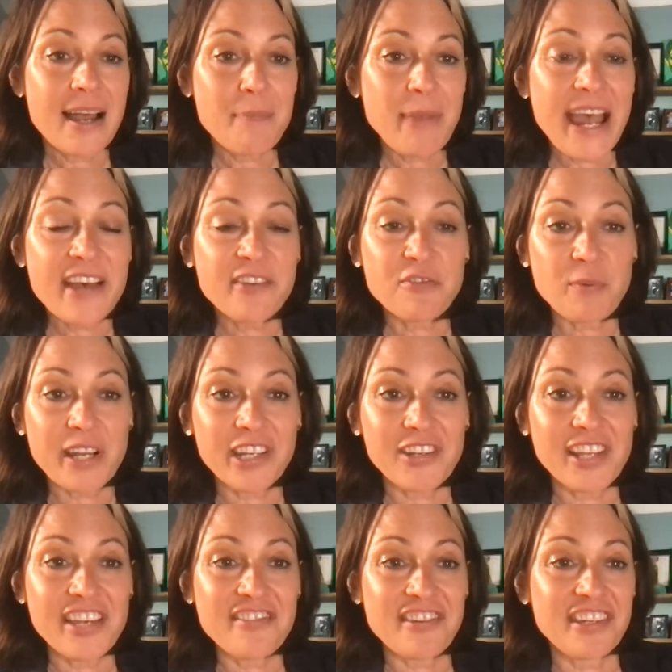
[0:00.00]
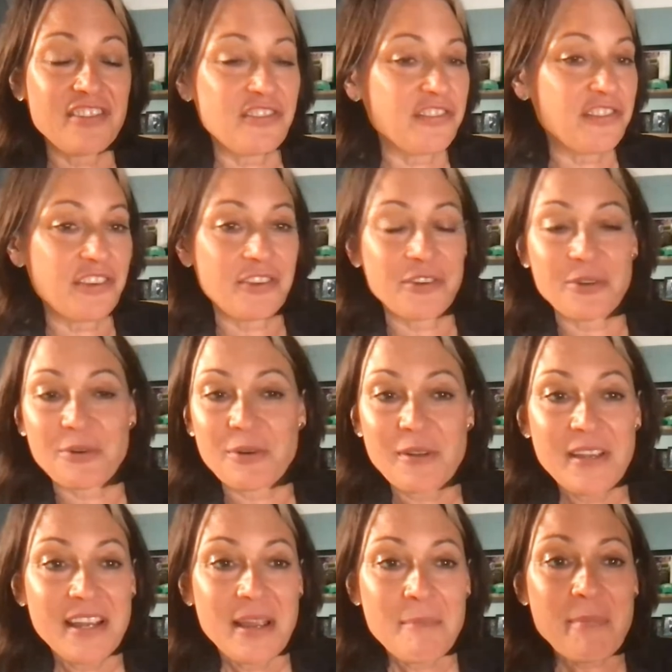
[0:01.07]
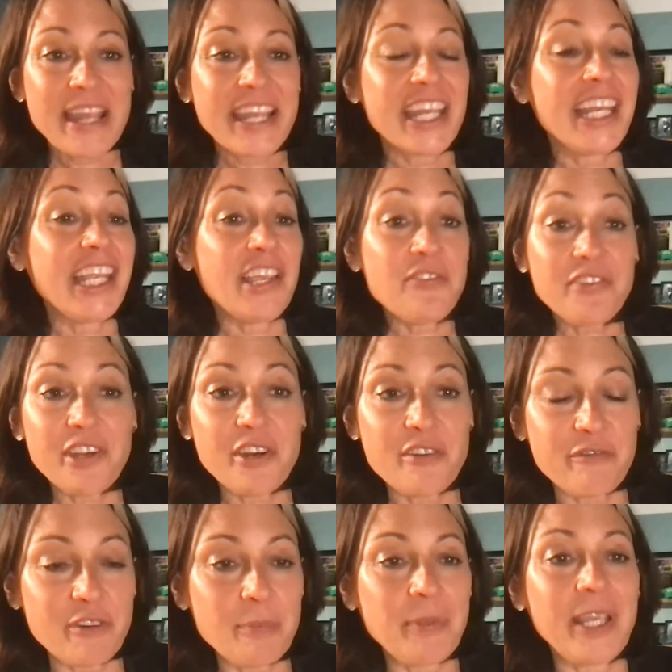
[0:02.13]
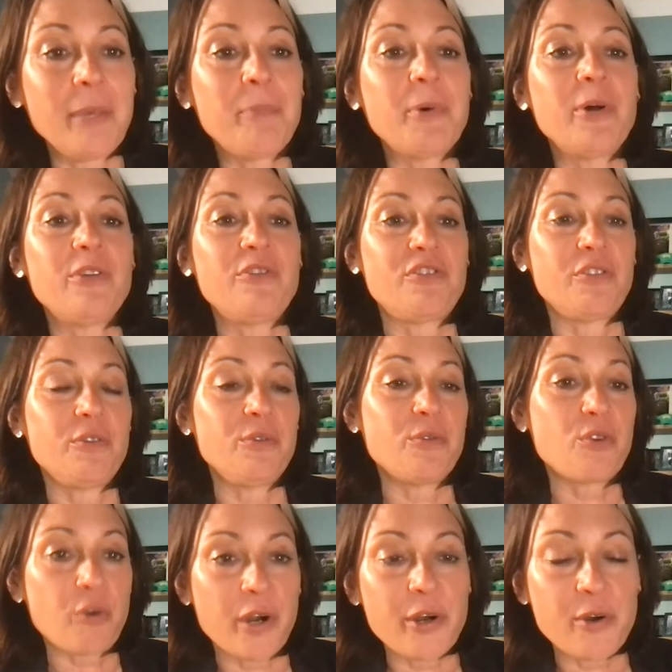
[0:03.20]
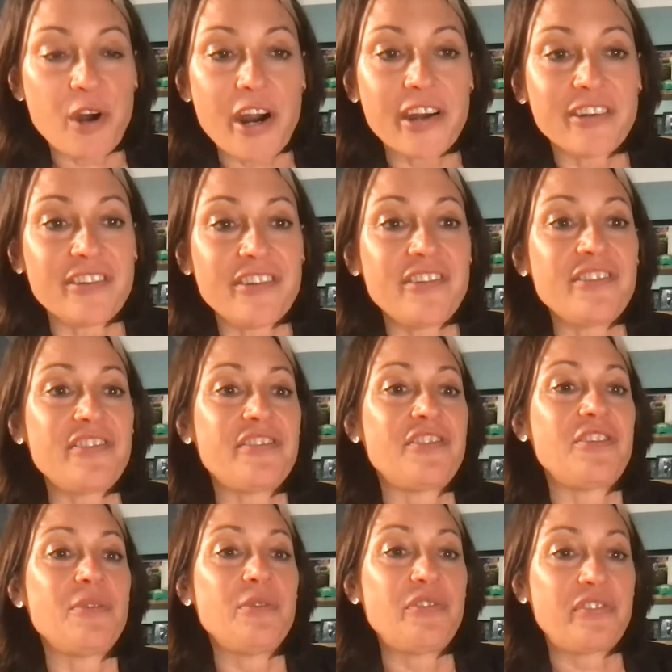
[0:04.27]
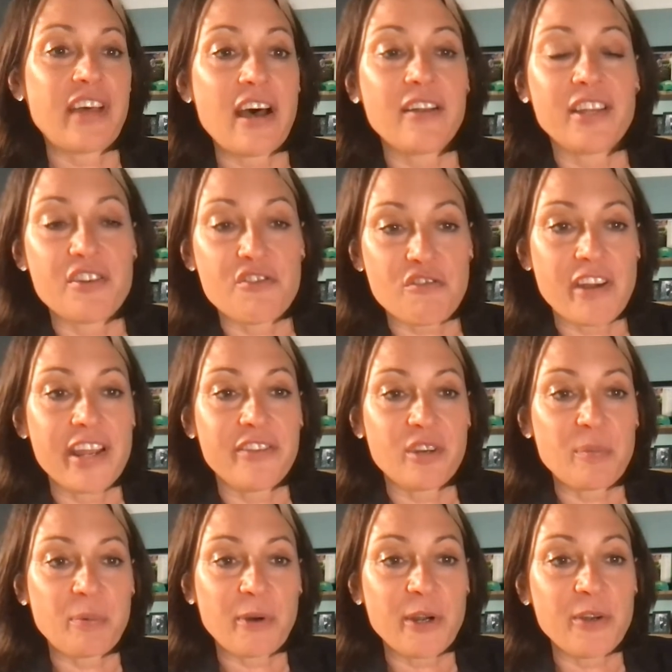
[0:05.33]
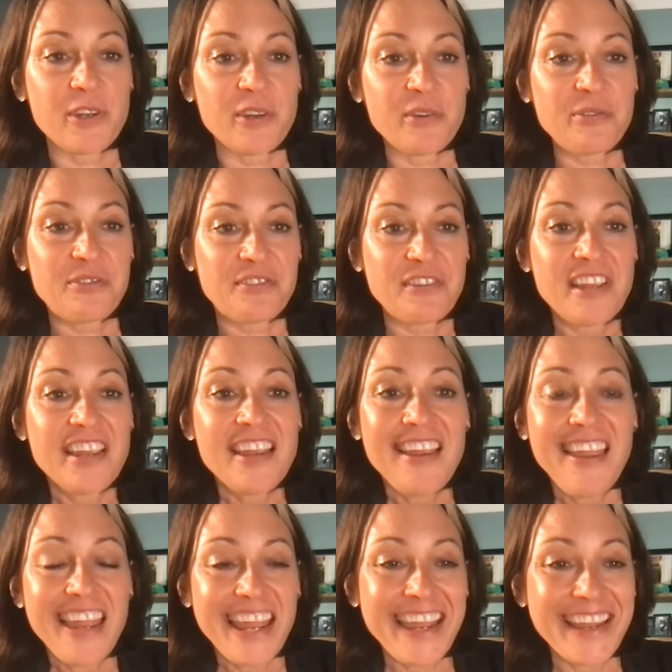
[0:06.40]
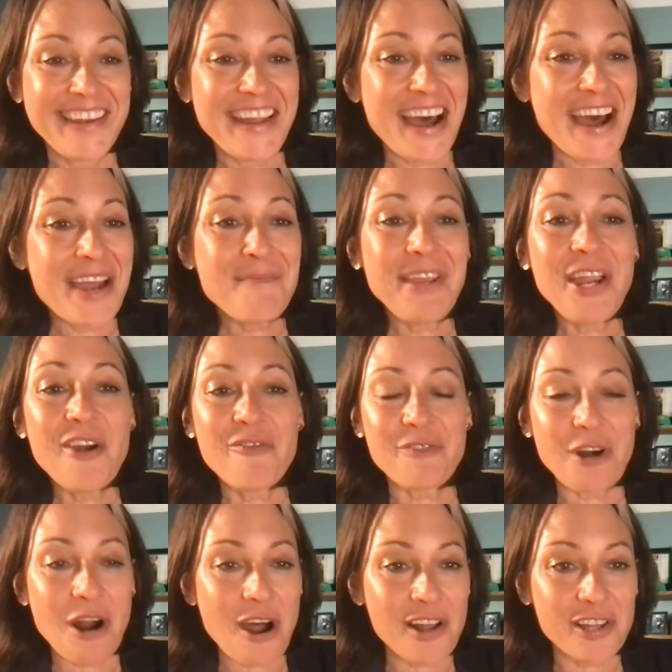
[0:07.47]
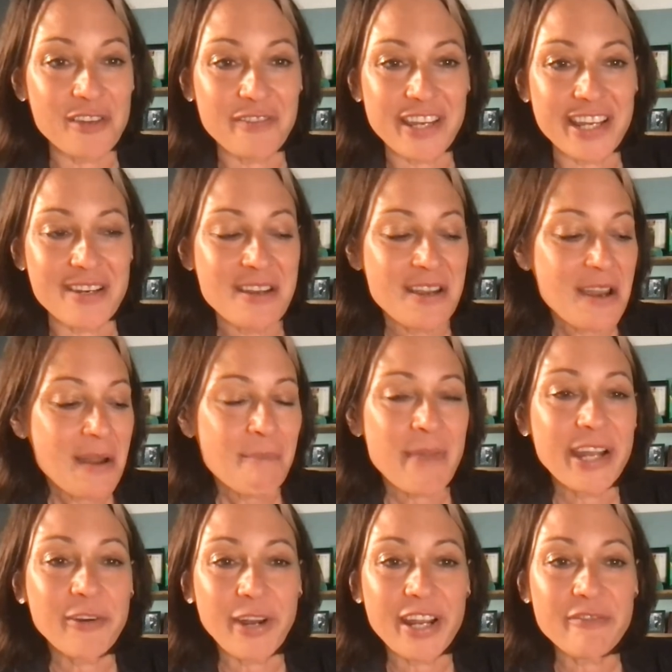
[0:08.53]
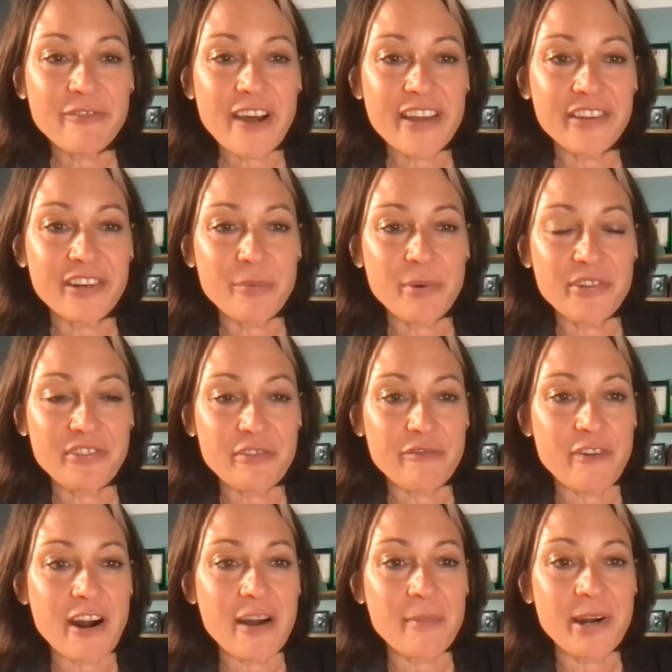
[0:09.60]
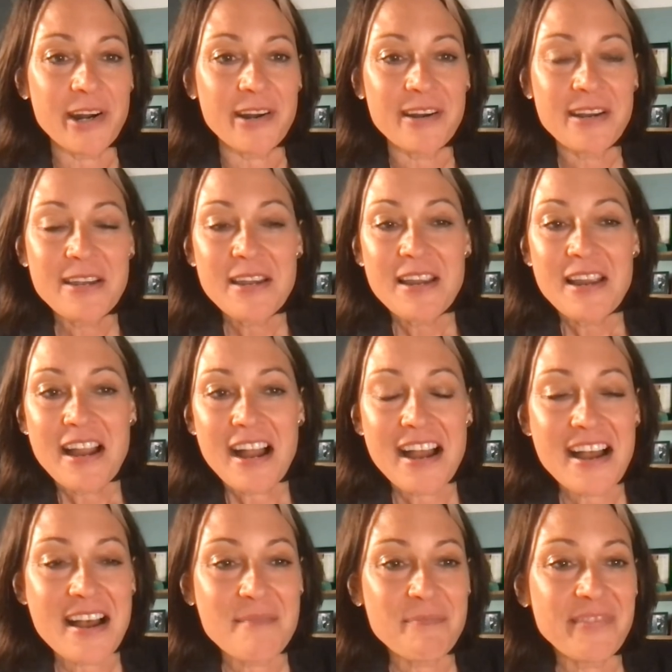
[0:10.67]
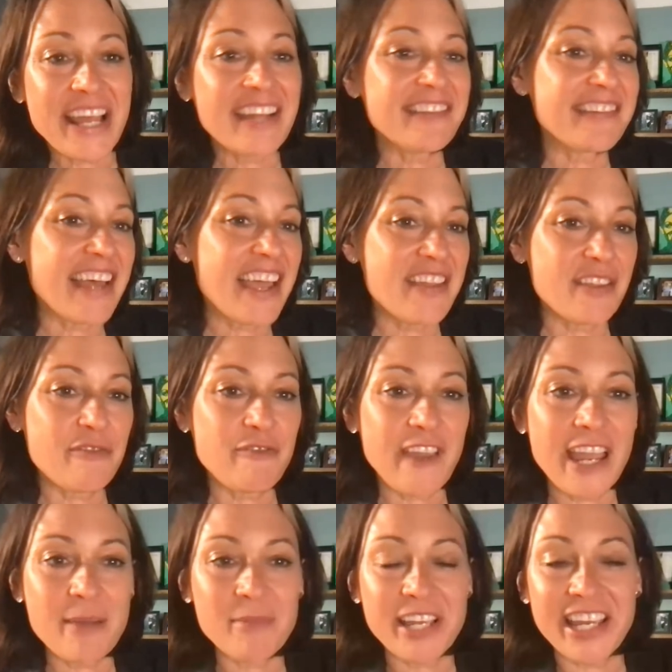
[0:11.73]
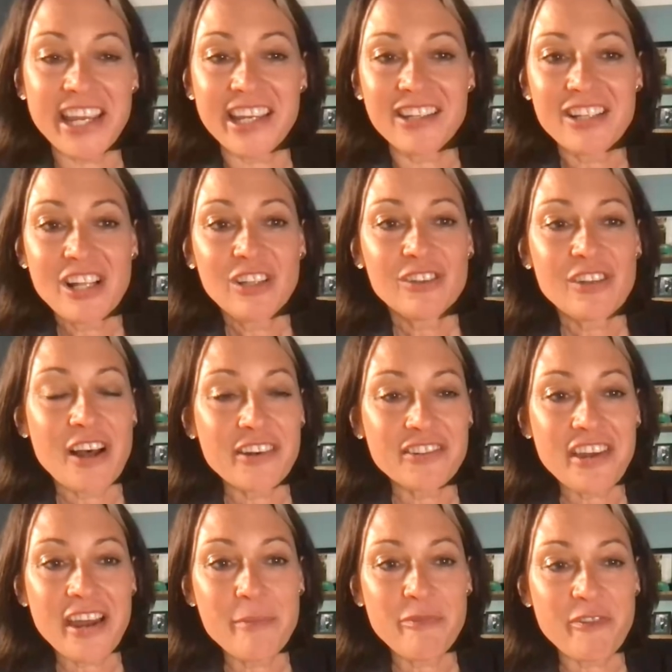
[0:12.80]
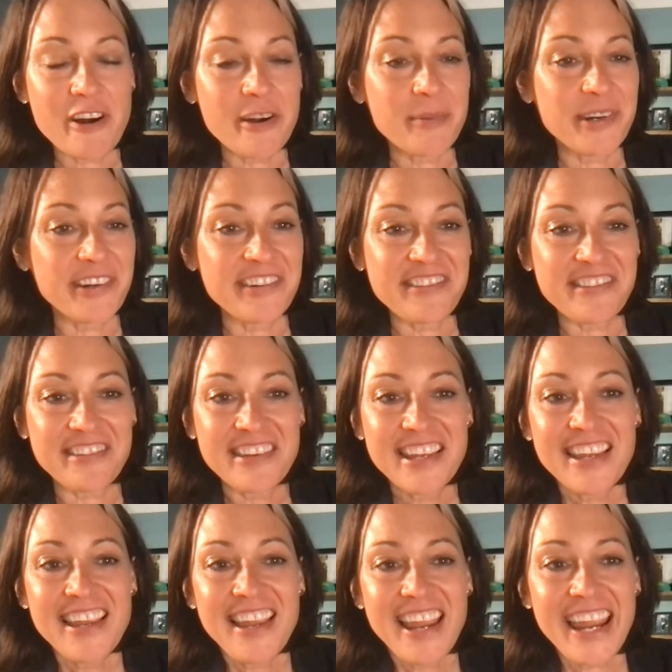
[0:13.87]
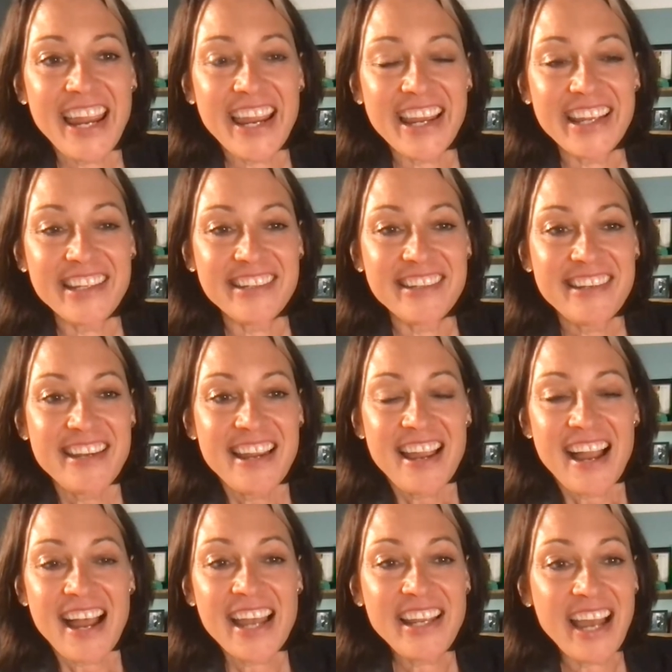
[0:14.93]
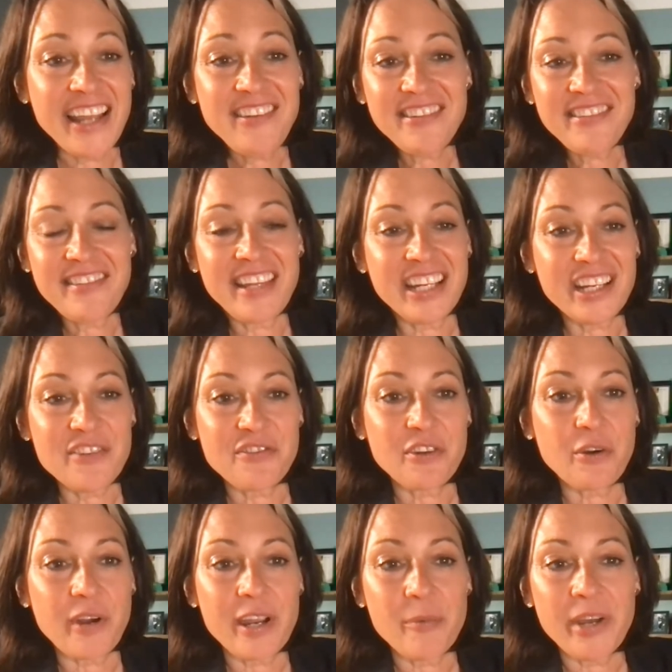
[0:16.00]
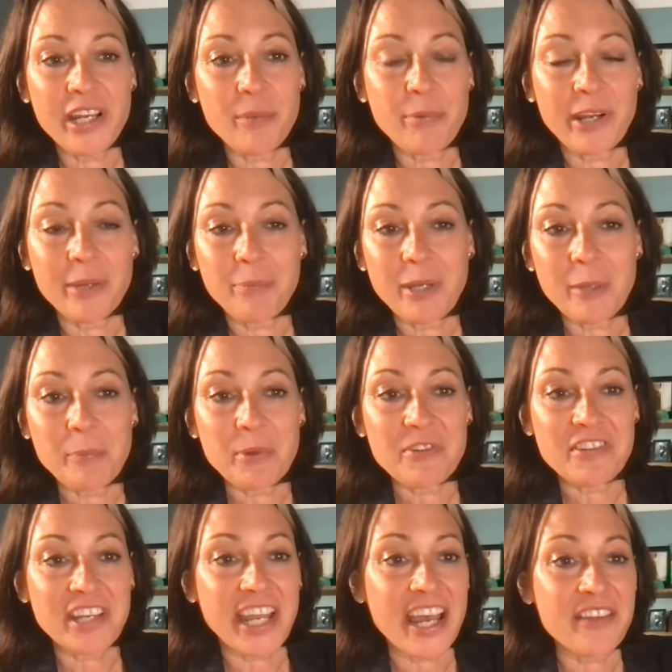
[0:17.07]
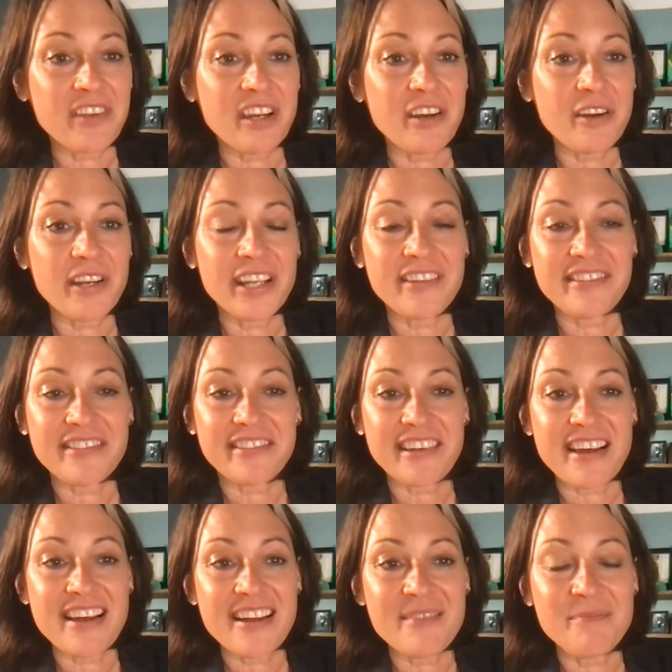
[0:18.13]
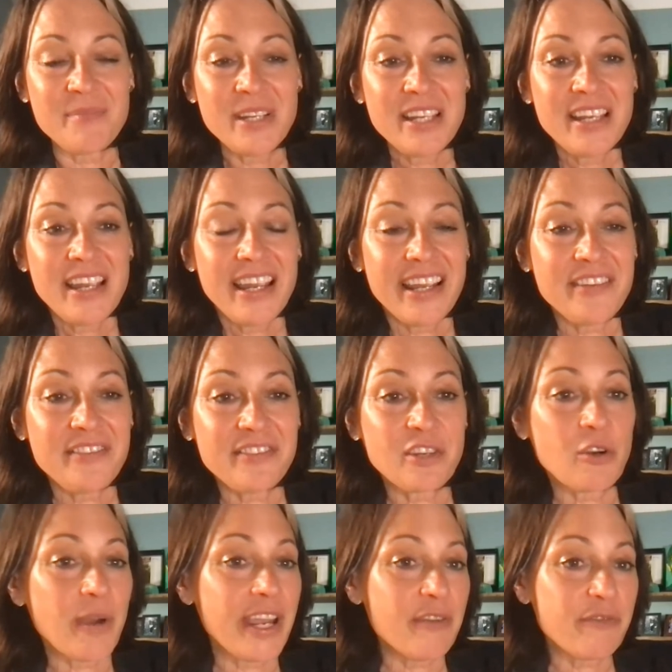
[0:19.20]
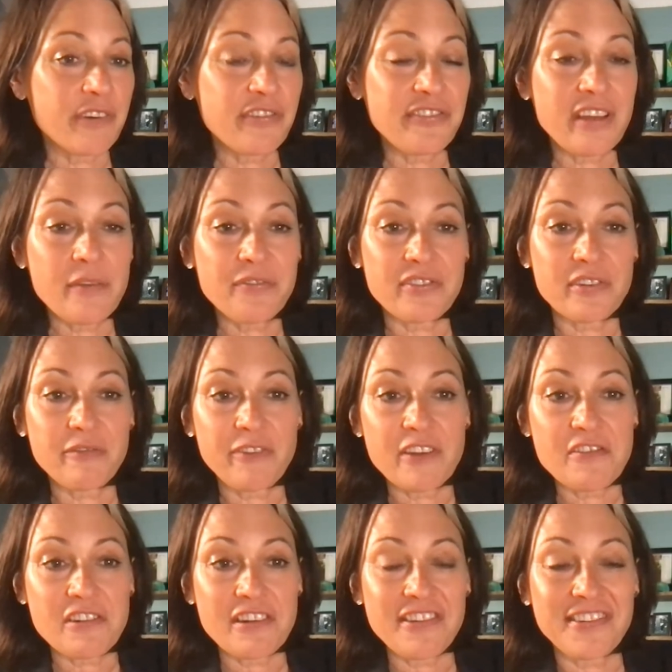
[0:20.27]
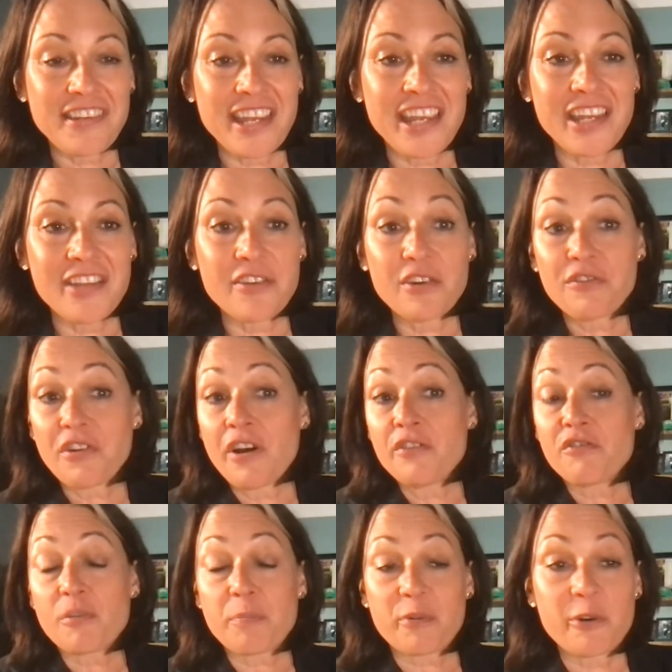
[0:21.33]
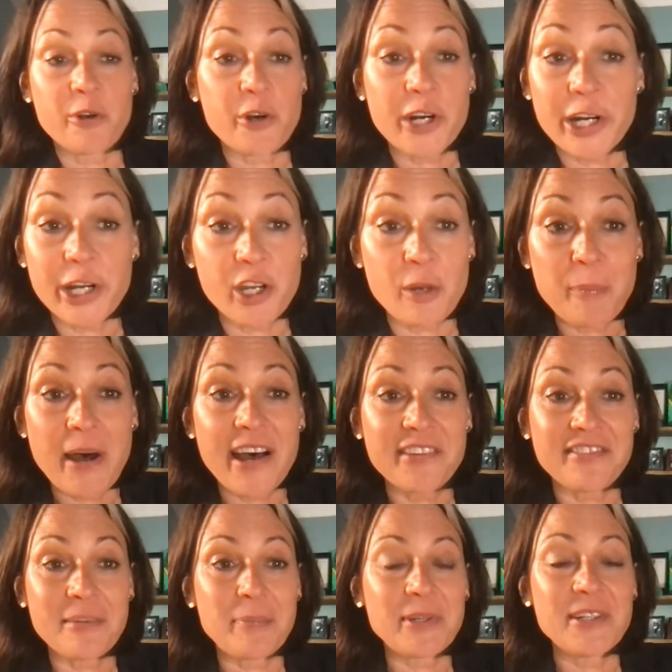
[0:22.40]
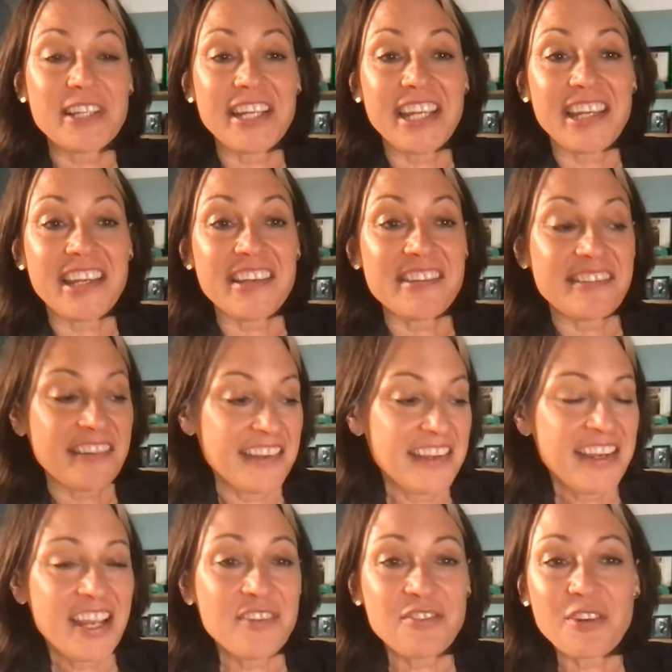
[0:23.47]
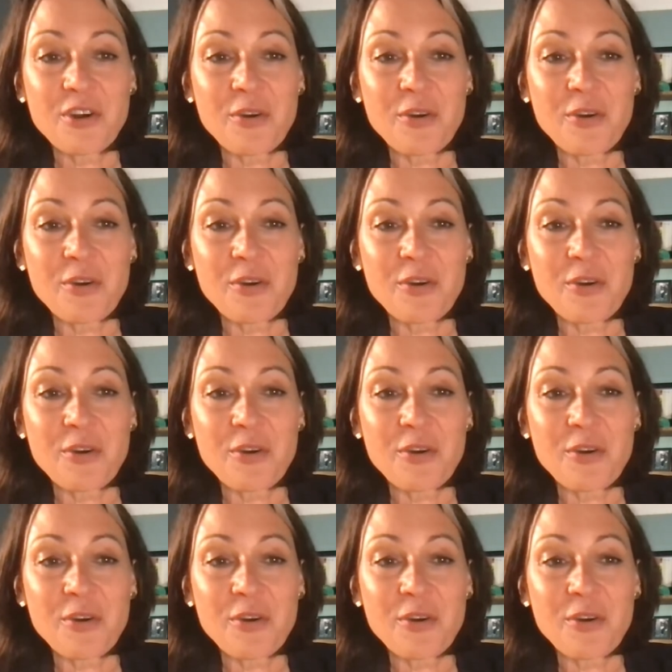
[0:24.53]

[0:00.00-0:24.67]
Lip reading: pass regulations to make it easier for people to grow gardens, to sell and trade their produce. And I'm here for all of it. My grandfather was a farmer, that side of the family, longtime farmers. And I just think it's a great way to bring people together. It's great for self sufficiency, there's entrepreneurial possibilities. It's a